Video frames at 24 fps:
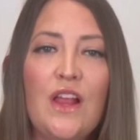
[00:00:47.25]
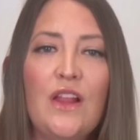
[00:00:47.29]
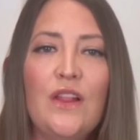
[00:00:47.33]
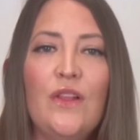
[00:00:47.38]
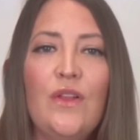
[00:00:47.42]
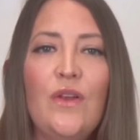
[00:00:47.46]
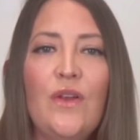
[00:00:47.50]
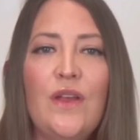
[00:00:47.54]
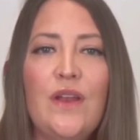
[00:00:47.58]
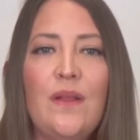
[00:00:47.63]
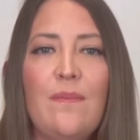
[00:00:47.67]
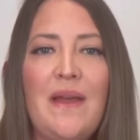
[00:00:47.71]

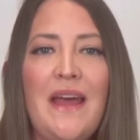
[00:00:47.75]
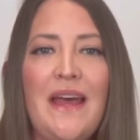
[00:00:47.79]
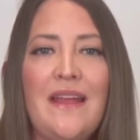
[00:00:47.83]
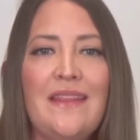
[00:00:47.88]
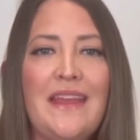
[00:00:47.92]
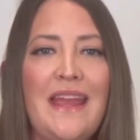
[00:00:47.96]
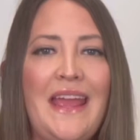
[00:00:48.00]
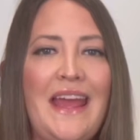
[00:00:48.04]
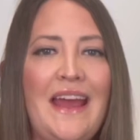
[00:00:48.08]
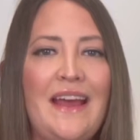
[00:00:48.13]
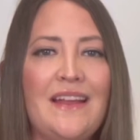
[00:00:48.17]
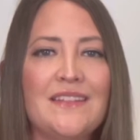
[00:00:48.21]
Learn about
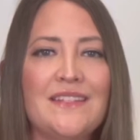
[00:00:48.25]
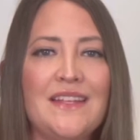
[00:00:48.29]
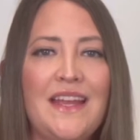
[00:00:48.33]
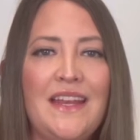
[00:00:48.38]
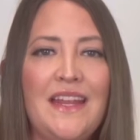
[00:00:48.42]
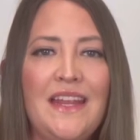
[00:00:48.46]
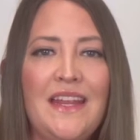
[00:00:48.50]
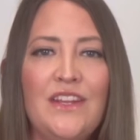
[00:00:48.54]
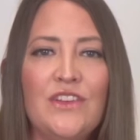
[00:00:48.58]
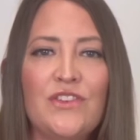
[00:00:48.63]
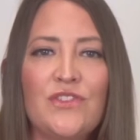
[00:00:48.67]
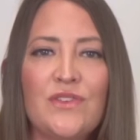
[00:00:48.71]
their outside
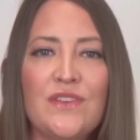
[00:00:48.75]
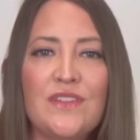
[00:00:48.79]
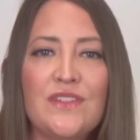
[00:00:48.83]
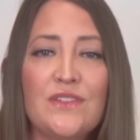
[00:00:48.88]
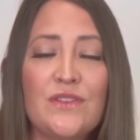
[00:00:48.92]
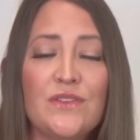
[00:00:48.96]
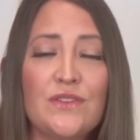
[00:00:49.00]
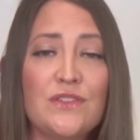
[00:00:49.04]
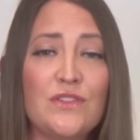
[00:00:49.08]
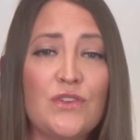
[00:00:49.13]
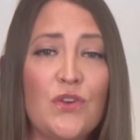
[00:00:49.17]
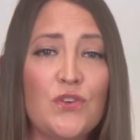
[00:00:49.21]
interests
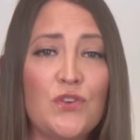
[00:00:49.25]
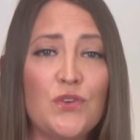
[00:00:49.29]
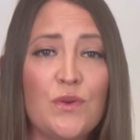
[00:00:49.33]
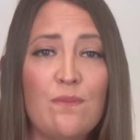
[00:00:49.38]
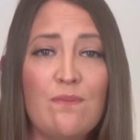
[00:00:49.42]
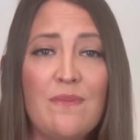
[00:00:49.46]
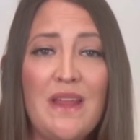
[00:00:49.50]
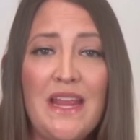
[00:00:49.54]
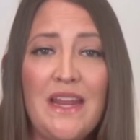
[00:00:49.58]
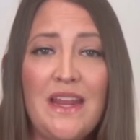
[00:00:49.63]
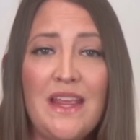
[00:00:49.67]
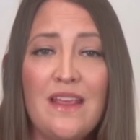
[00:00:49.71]
on social
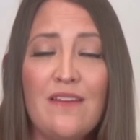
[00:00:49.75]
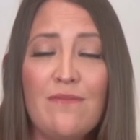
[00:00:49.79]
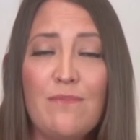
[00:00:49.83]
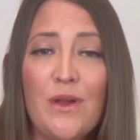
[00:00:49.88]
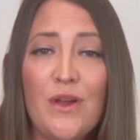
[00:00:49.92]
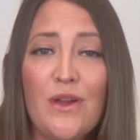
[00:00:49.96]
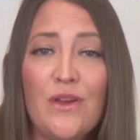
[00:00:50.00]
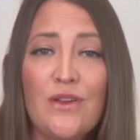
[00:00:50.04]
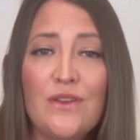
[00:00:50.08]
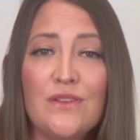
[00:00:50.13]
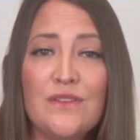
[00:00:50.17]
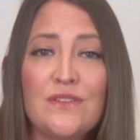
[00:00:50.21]
media
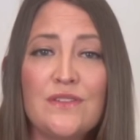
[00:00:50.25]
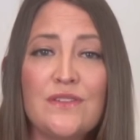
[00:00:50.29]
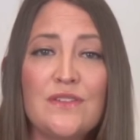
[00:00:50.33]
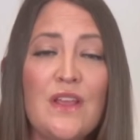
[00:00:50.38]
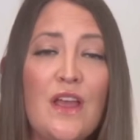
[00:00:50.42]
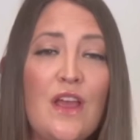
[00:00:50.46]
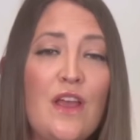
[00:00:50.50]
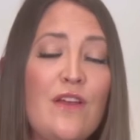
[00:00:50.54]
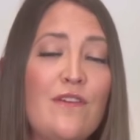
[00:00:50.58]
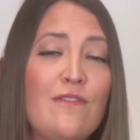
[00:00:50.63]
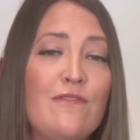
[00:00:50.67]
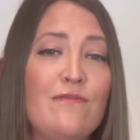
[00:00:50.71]
posts,
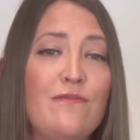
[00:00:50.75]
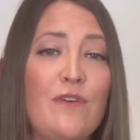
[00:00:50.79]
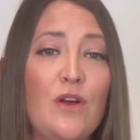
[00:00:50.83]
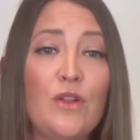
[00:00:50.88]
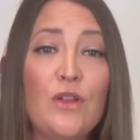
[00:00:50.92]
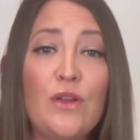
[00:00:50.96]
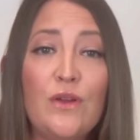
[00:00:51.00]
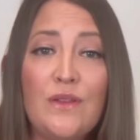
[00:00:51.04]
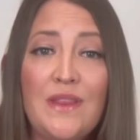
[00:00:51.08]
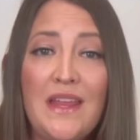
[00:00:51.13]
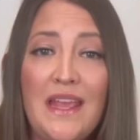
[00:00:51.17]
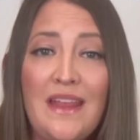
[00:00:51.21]

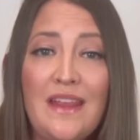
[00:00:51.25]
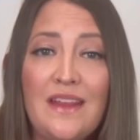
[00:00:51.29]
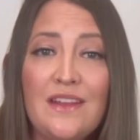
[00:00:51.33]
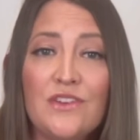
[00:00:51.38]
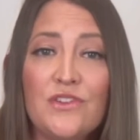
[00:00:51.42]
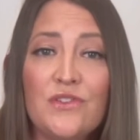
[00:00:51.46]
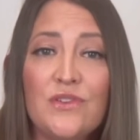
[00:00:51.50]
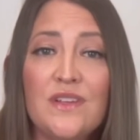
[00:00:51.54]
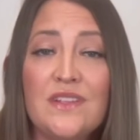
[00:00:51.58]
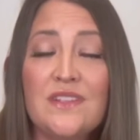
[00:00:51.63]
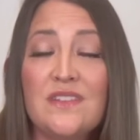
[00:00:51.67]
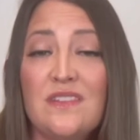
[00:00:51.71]
follow their
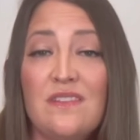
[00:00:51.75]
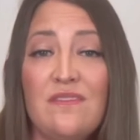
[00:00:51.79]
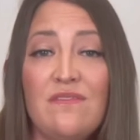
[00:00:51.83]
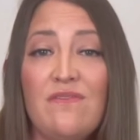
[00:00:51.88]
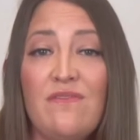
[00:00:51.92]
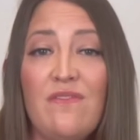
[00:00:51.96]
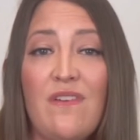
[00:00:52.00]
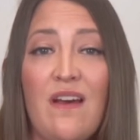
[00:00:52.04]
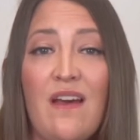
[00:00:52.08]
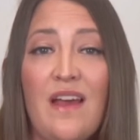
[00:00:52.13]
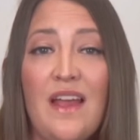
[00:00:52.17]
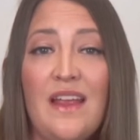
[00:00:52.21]
interests, and
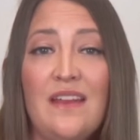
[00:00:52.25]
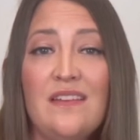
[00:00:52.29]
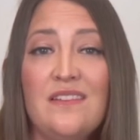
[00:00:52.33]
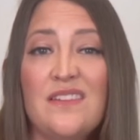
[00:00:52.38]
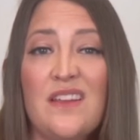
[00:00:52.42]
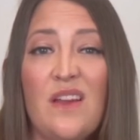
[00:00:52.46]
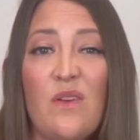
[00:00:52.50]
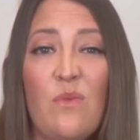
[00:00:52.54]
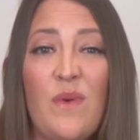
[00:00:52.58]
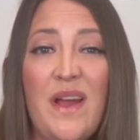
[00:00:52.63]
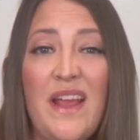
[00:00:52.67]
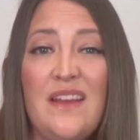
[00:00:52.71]
find
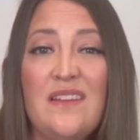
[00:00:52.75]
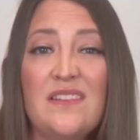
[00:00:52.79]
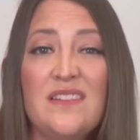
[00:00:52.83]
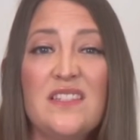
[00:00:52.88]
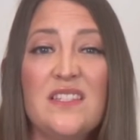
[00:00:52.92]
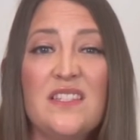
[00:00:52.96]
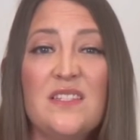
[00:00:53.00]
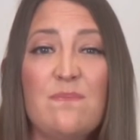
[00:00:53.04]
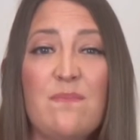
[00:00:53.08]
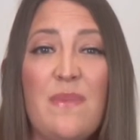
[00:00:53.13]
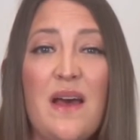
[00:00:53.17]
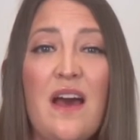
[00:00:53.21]
a way to
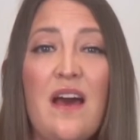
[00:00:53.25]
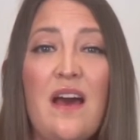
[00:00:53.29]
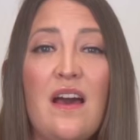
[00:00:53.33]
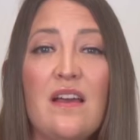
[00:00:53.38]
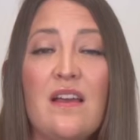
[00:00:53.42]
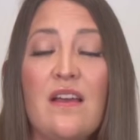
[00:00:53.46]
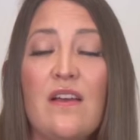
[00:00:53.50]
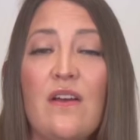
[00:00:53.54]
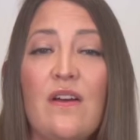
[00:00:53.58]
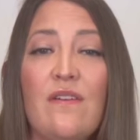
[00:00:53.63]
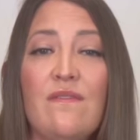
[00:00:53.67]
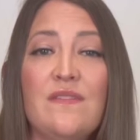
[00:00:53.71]

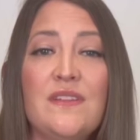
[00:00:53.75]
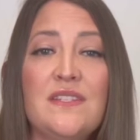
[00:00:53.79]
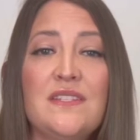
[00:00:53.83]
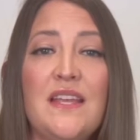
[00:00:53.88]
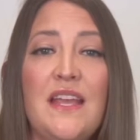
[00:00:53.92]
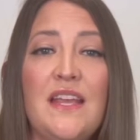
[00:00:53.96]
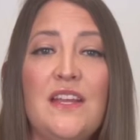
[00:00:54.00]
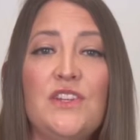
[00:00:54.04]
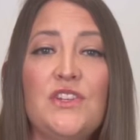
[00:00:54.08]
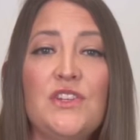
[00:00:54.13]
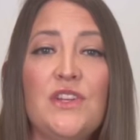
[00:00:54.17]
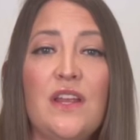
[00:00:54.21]
spark a
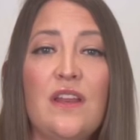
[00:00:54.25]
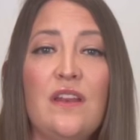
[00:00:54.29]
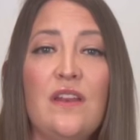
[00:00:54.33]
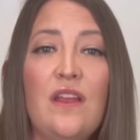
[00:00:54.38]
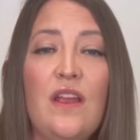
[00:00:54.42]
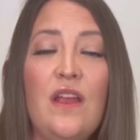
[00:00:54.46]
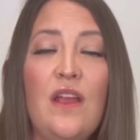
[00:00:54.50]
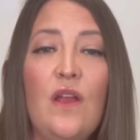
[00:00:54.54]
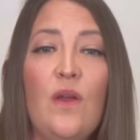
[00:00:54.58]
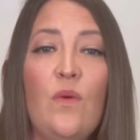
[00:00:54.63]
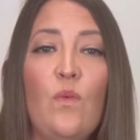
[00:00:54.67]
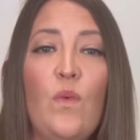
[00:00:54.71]
conversation
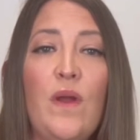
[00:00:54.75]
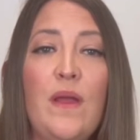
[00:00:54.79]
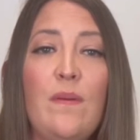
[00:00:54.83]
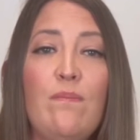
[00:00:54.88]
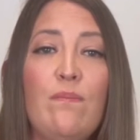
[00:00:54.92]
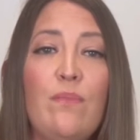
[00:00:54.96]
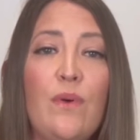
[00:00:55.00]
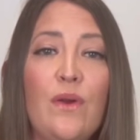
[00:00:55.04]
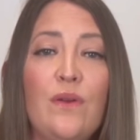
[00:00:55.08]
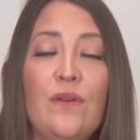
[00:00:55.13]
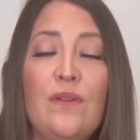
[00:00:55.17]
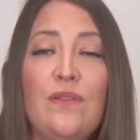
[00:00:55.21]
where
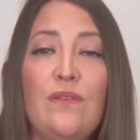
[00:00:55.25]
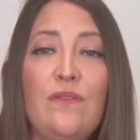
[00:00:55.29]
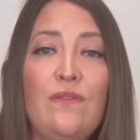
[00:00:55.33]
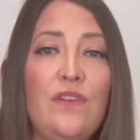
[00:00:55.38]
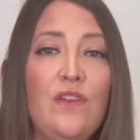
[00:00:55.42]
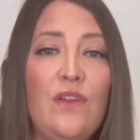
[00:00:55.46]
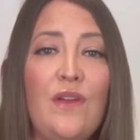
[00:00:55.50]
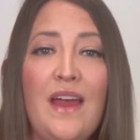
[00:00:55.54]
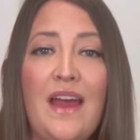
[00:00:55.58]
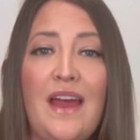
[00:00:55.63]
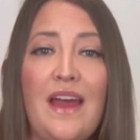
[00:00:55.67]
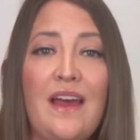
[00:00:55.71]
both of
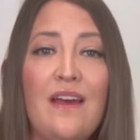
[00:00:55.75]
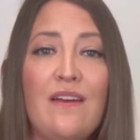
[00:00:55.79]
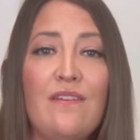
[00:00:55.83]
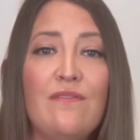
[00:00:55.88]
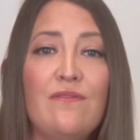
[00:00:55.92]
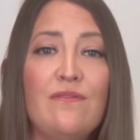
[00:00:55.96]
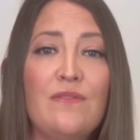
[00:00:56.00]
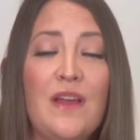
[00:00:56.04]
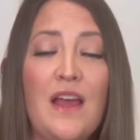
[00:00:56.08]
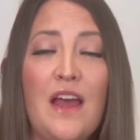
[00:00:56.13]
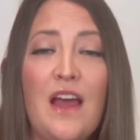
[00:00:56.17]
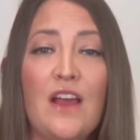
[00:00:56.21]
you have
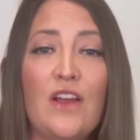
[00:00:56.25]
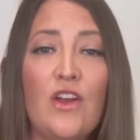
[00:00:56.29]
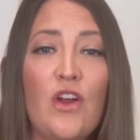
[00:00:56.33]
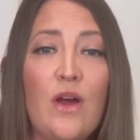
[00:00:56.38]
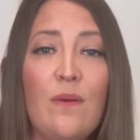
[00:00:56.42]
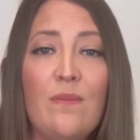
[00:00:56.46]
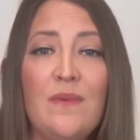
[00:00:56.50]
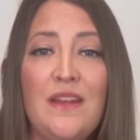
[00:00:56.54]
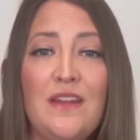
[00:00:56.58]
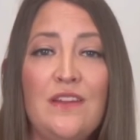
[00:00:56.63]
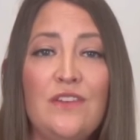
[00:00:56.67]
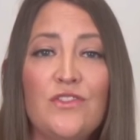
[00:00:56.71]
a
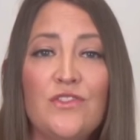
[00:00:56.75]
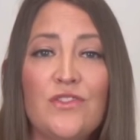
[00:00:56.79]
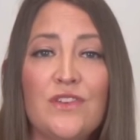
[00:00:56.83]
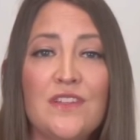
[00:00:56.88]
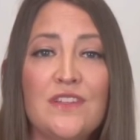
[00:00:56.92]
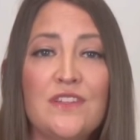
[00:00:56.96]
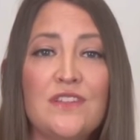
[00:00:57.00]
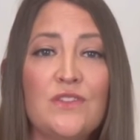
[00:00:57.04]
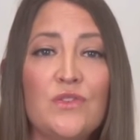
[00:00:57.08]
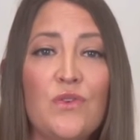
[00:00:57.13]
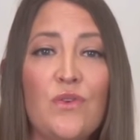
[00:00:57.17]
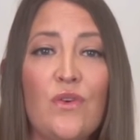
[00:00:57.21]
common
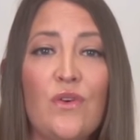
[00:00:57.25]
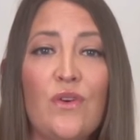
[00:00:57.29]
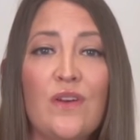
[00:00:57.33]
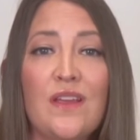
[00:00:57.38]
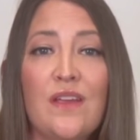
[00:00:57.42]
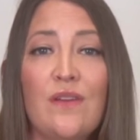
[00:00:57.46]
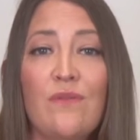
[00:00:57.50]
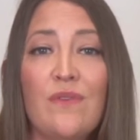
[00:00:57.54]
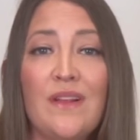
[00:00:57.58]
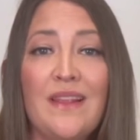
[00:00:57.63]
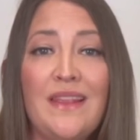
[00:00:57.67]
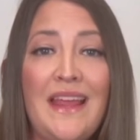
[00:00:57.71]
interest or
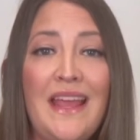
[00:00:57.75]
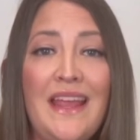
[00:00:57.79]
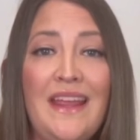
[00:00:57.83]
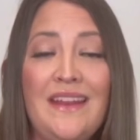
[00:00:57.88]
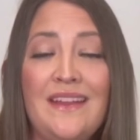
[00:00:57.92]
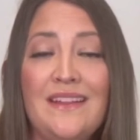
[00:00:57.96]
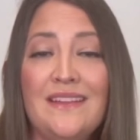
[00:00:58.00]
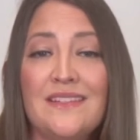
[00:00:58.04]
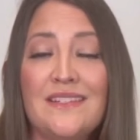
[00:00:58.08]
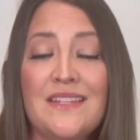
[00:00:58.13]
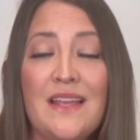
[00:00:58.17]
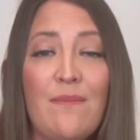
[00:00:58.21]
can relate
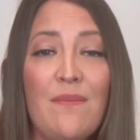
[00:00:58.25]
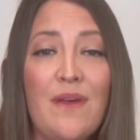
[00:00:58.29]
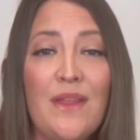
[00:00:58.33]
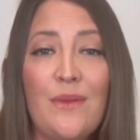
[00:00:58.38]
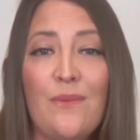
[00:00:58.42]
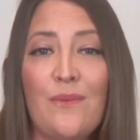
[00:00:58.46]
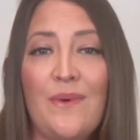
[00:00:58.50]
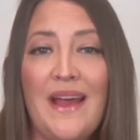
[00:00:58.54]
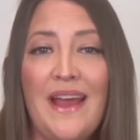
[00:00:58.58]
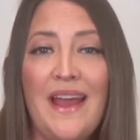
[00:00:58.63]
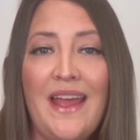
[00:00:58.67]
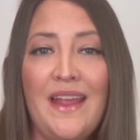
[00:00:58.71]
in some other
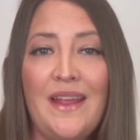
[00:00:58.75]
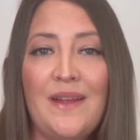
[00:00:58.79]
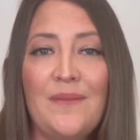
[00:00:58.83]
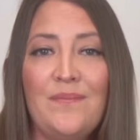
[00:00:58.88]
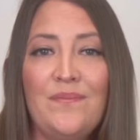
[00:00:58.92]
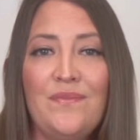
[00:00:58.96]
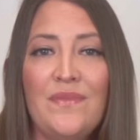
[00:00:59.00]
way.